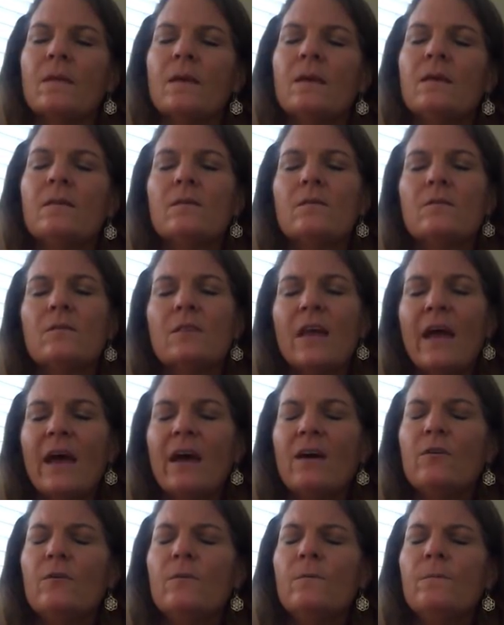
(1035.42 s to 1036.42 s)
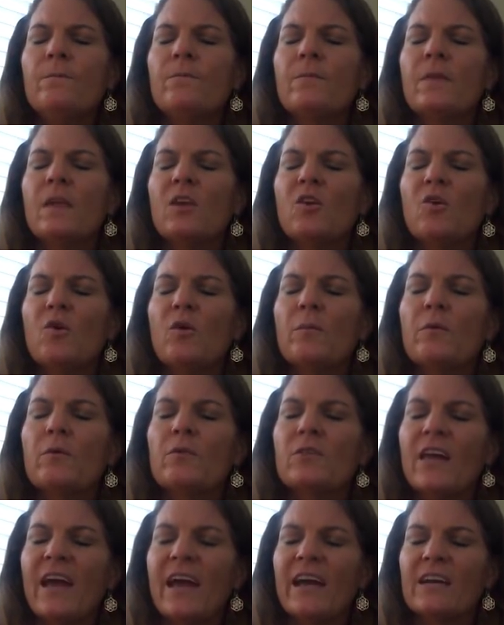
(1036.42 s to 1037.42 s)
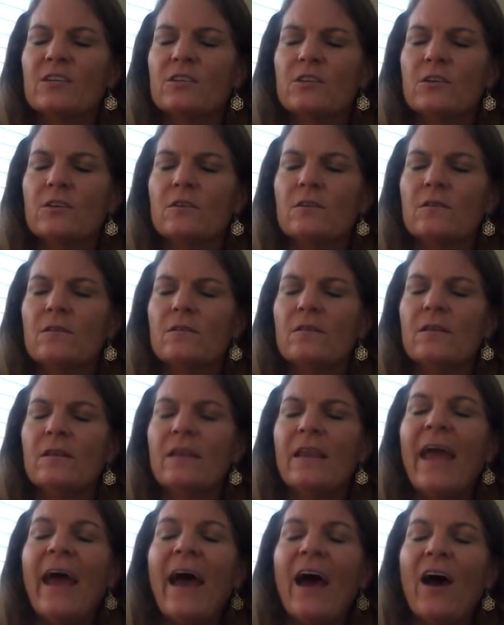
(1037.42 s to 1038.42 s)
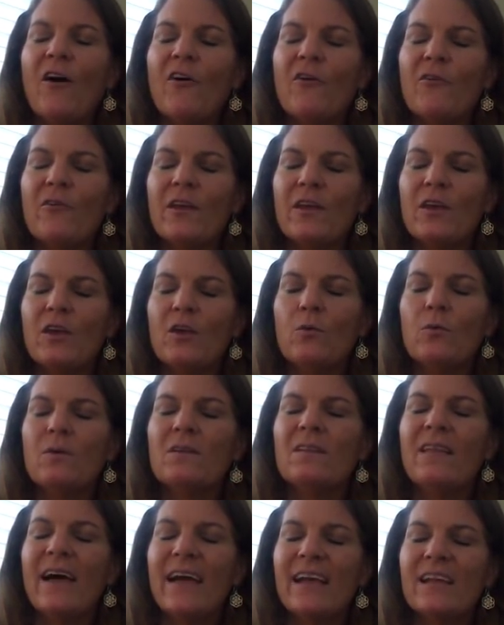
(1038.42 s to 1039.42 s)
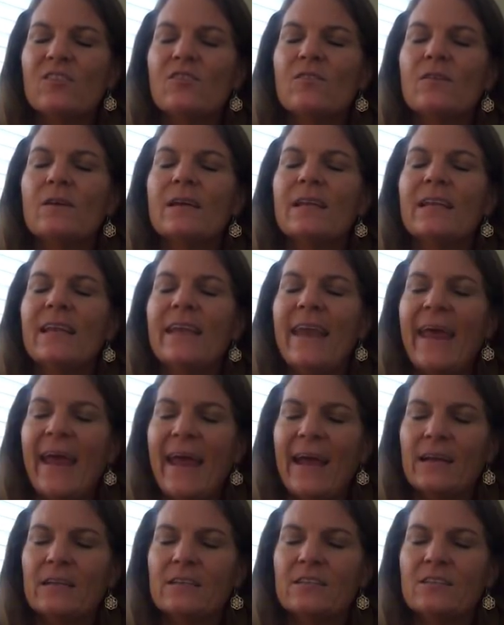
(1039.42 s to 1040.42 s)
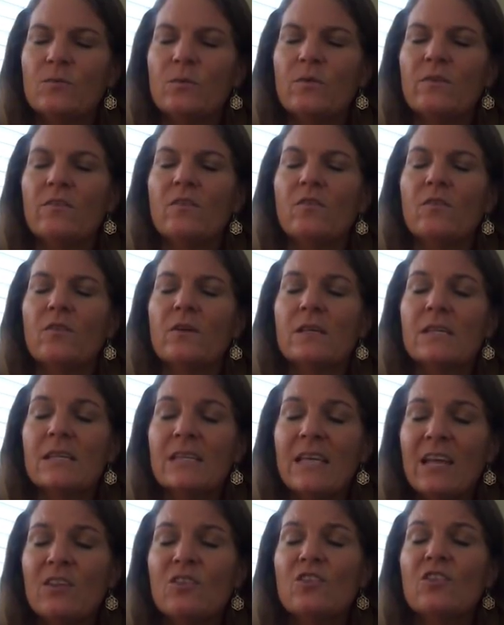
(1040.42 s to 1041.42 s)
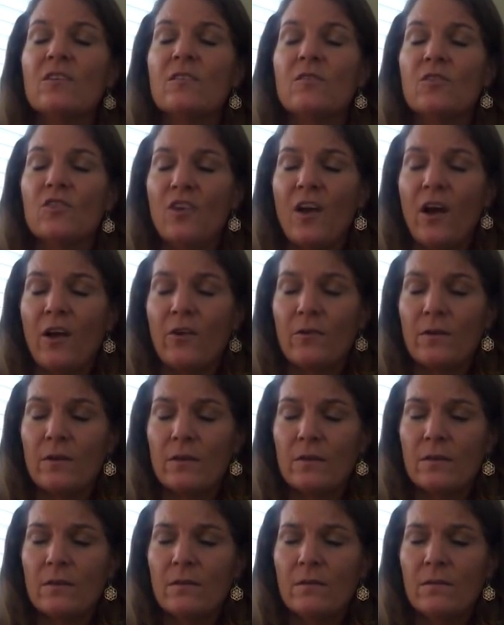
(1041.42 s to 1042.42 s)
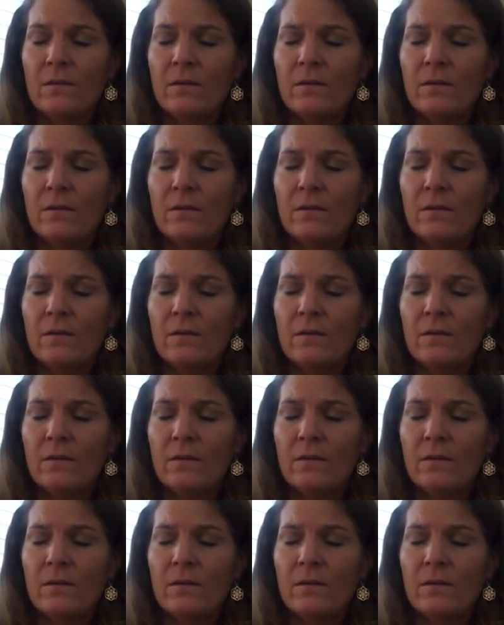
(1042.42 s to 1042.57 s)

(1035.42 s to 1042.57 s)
So tell your protector now that you would like to connect with your Ascension chakras